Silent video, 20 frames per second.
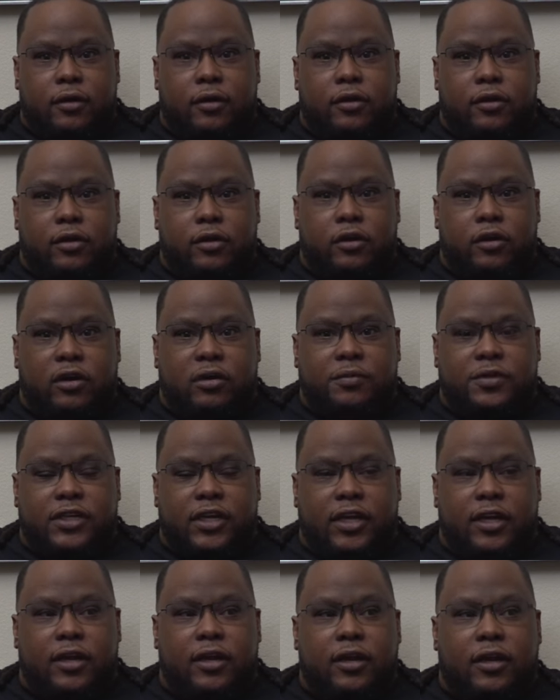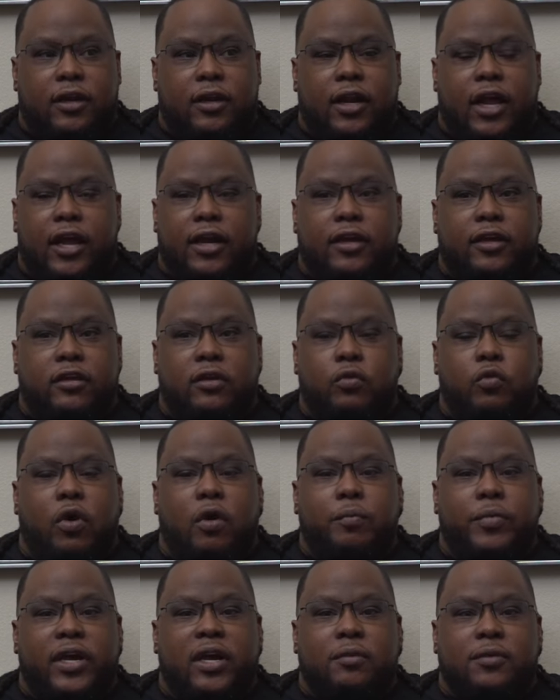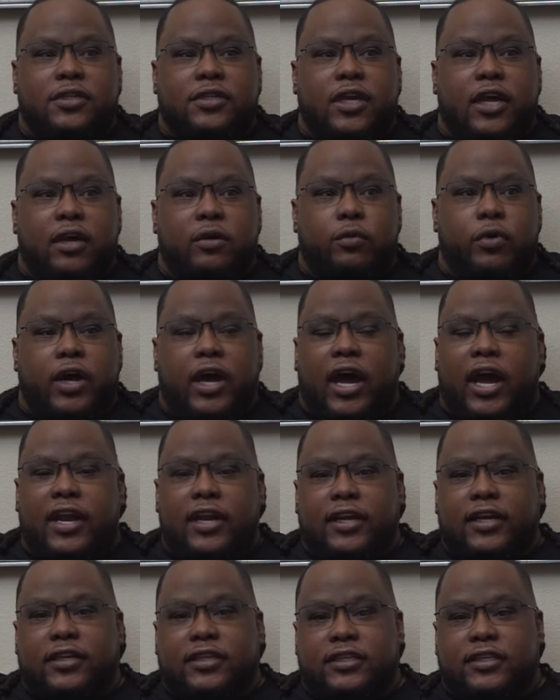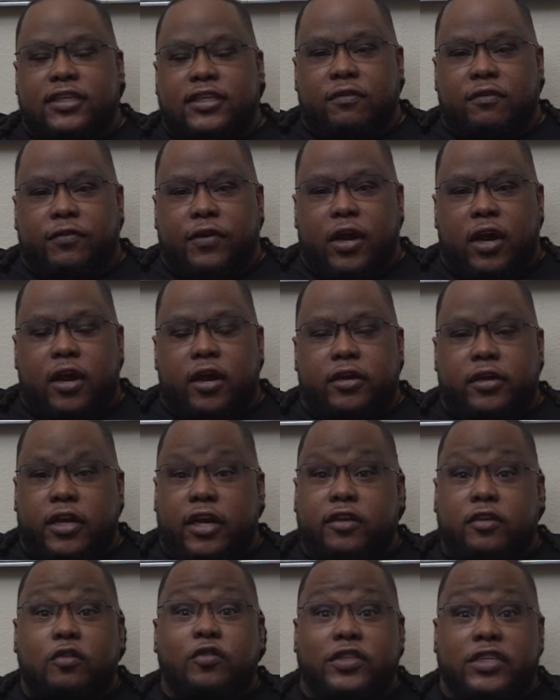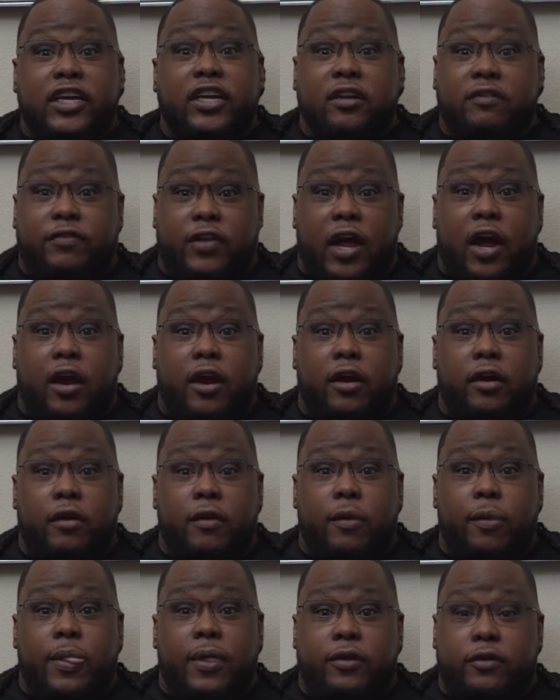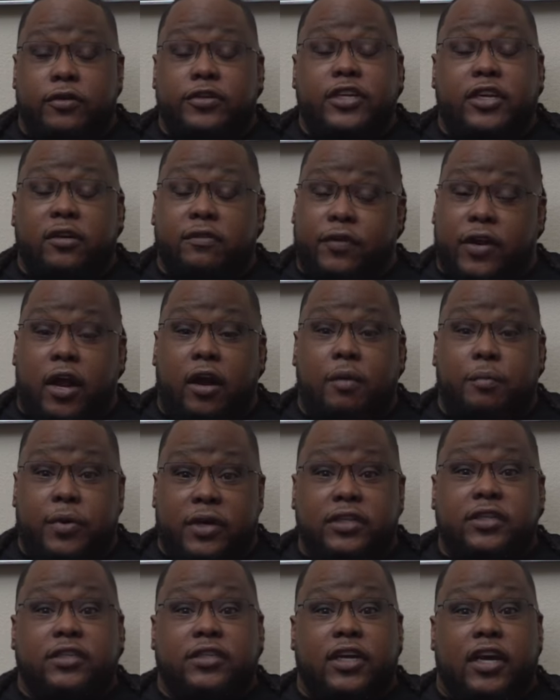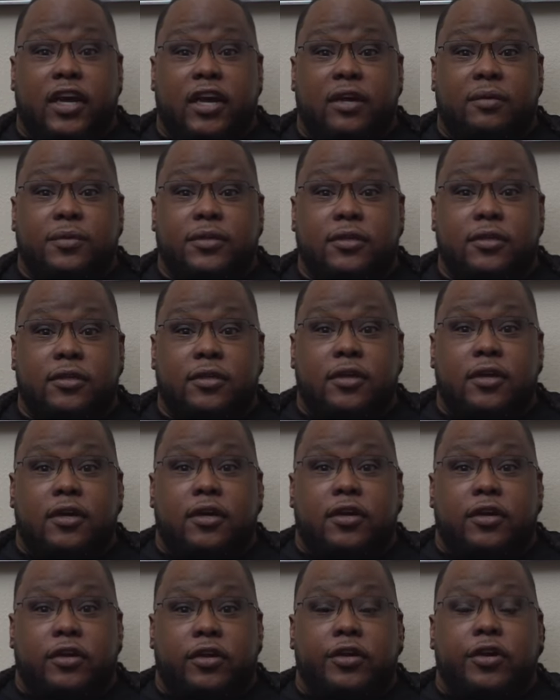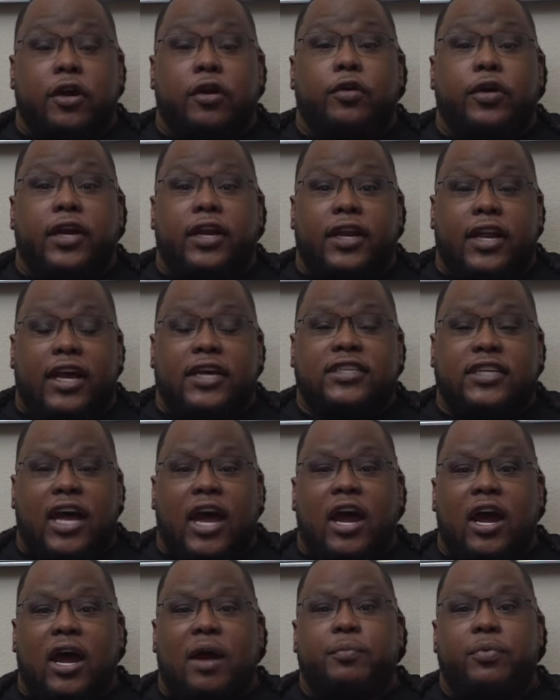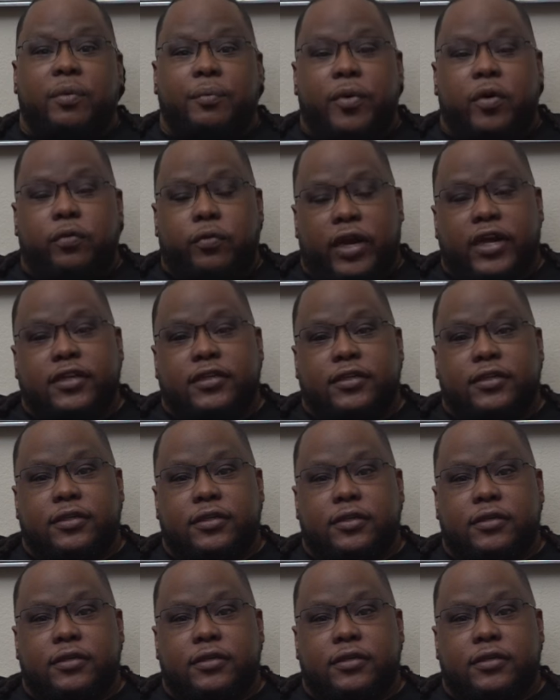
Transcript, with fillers: You know what I'm saying? Mm-hmm. Like you won't be able to say, "Well, I didn't get to flyer." Yeah, you seen the flyer. you have seen the flyer a bunch of times. For sure. You know, and that's how I promote races.